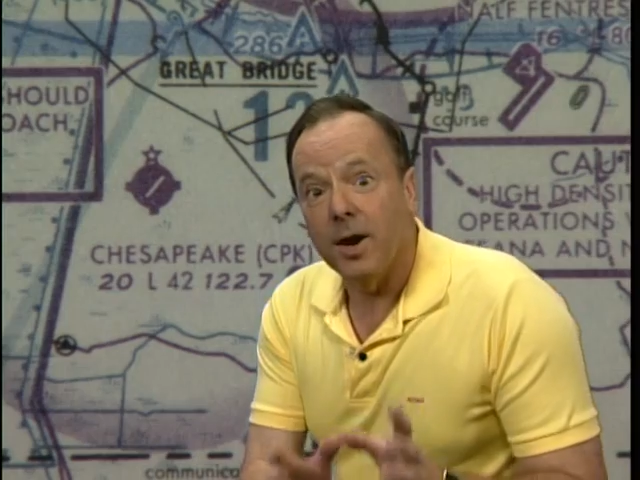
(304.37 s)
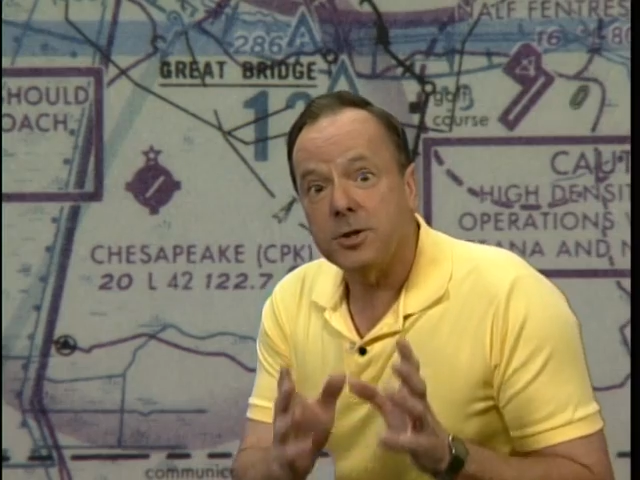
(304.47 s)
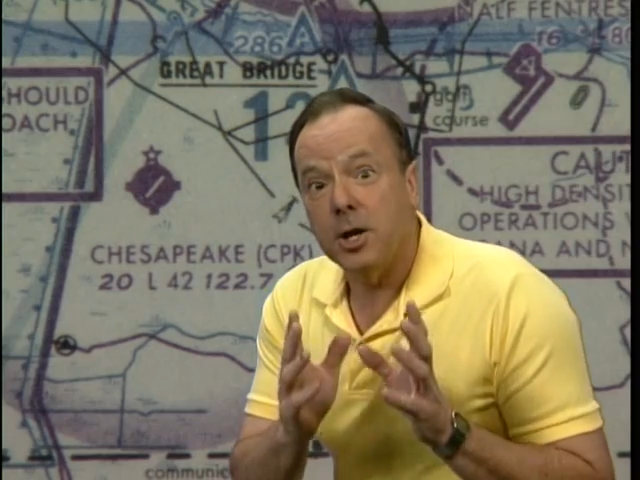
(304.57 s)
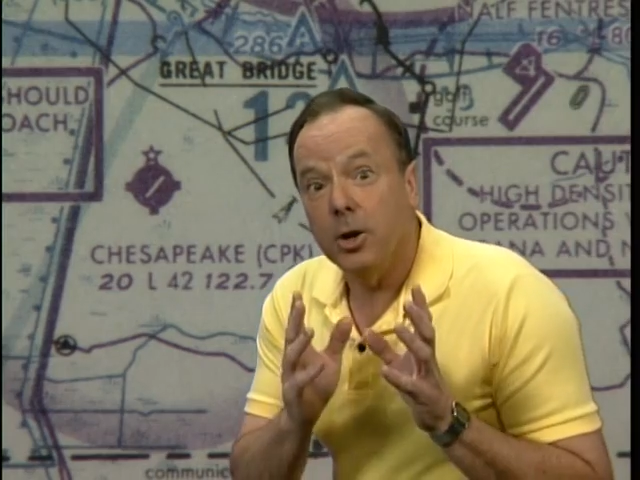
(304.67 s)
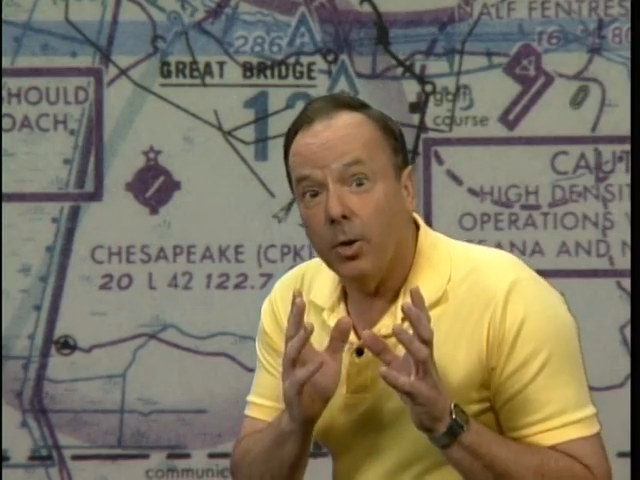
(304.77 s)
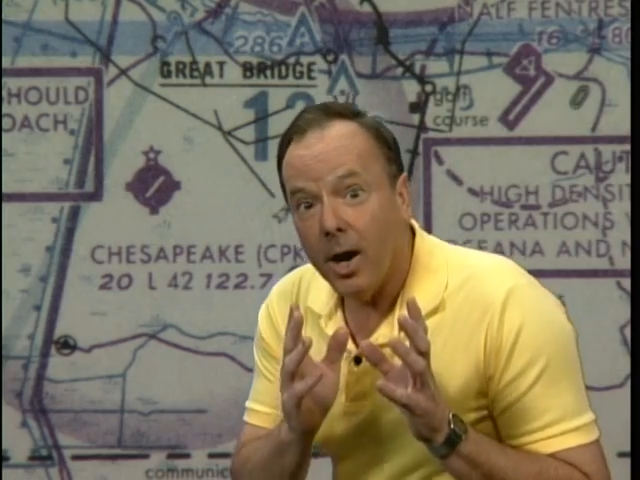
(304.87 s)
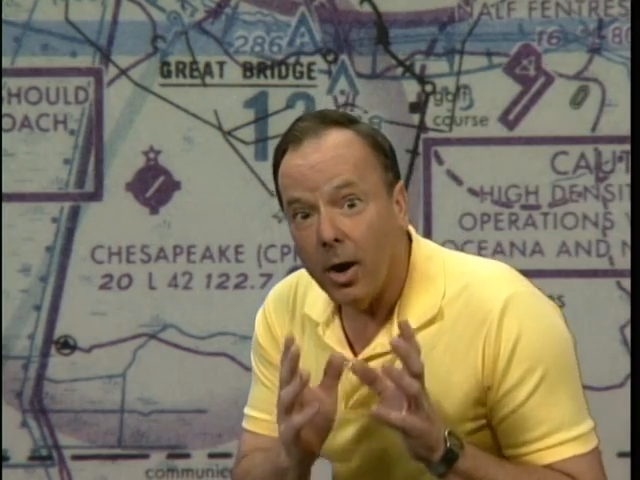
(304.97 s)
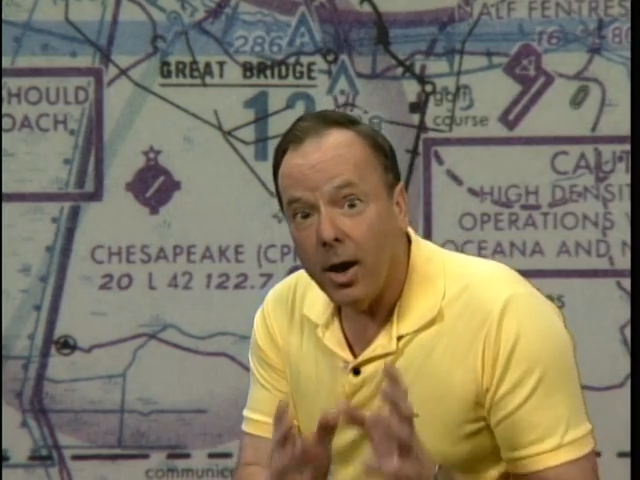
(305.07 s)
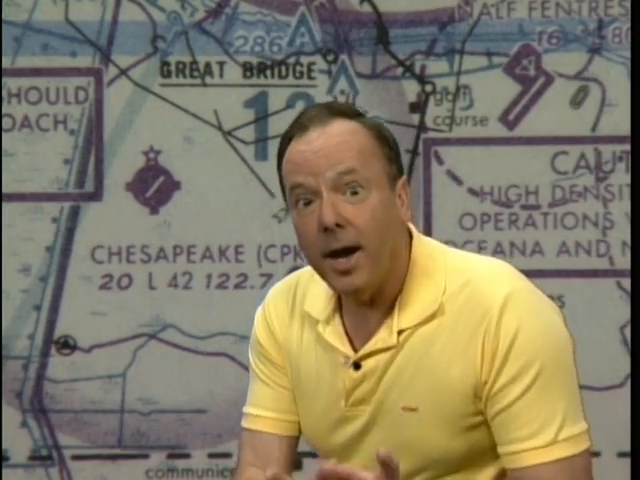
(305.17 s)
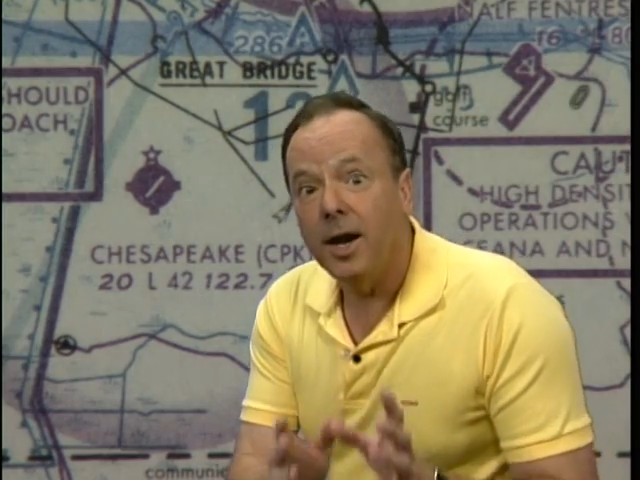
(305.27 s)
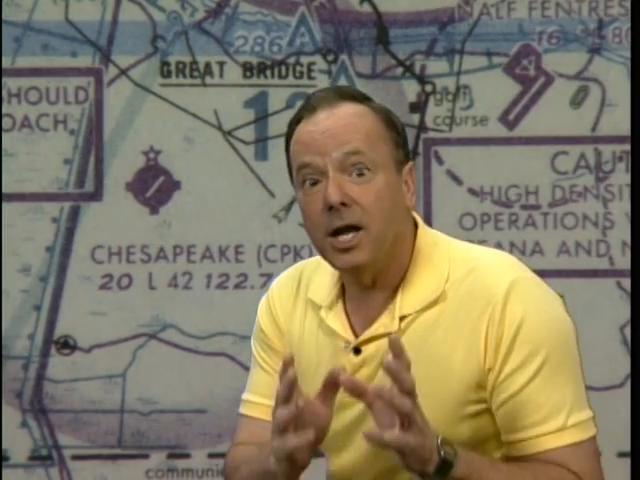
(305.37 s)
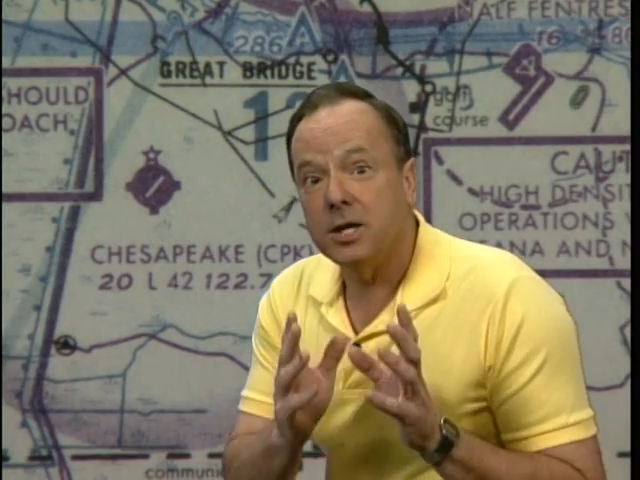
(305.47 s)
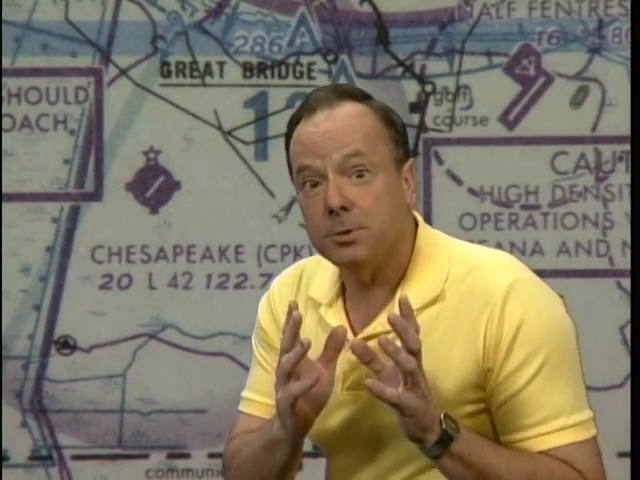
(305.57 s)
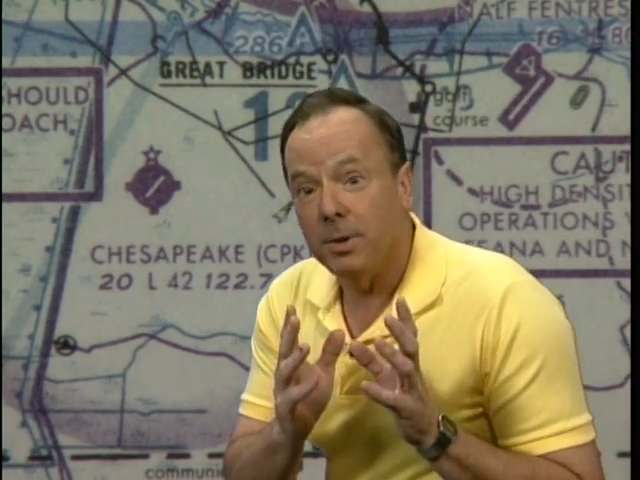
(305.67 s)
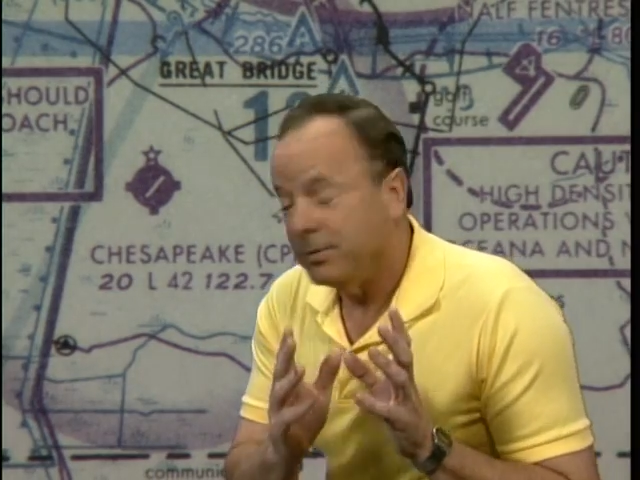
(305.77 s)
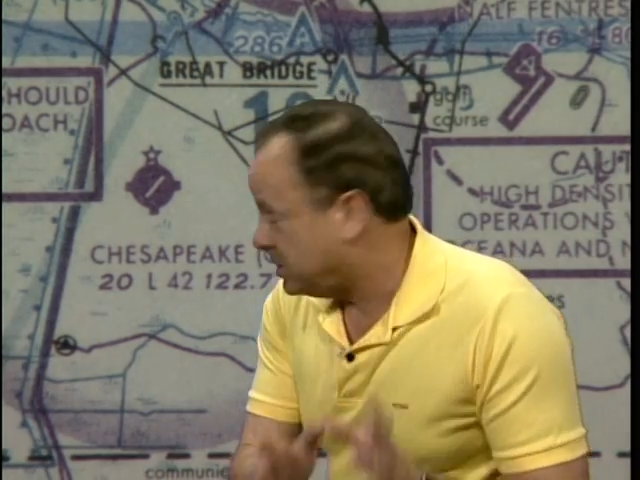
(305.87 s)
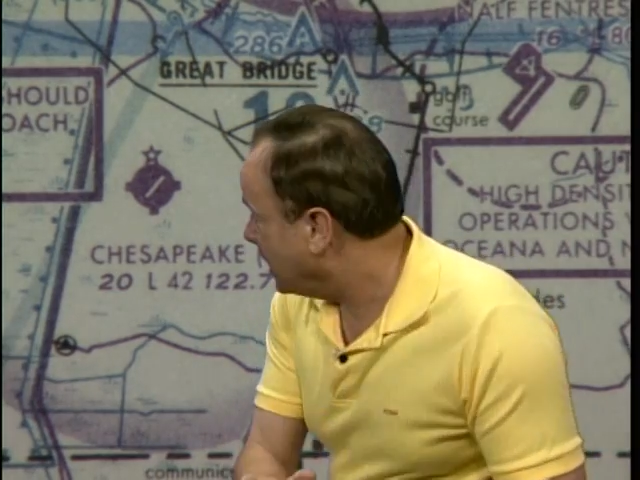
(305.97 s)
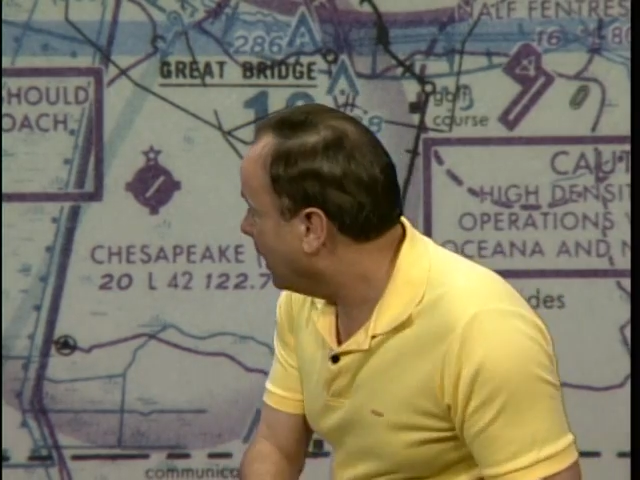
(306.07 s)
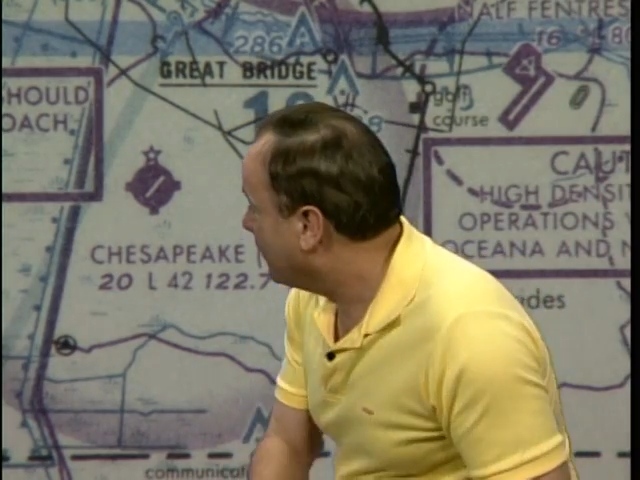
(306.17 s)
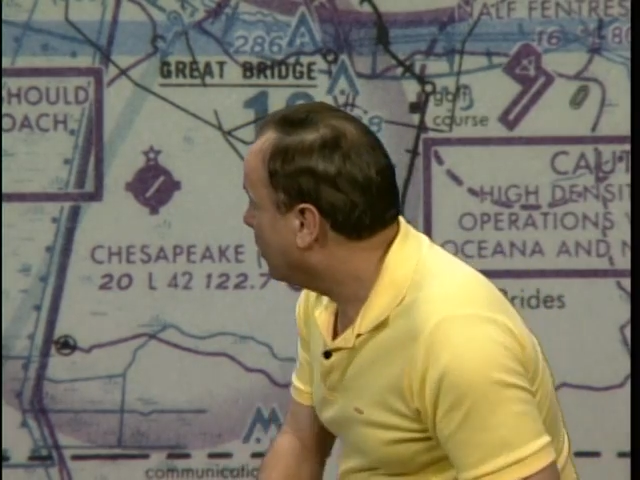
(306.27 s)
asking you how high it is above sea
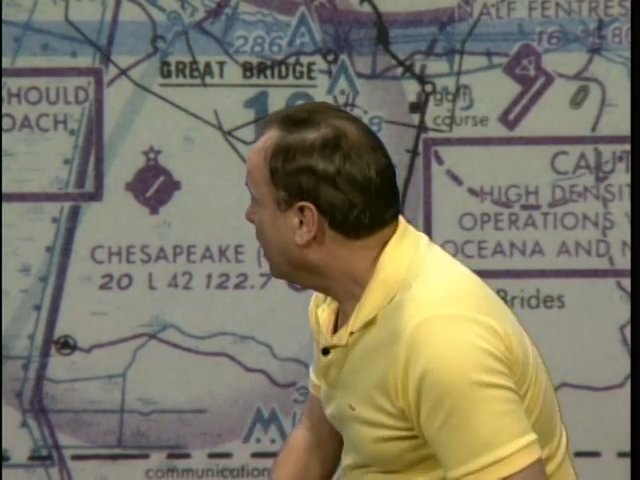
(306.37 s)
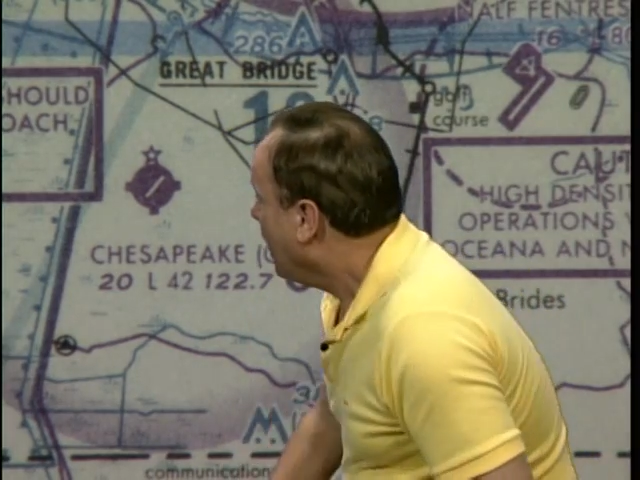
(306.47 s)
level,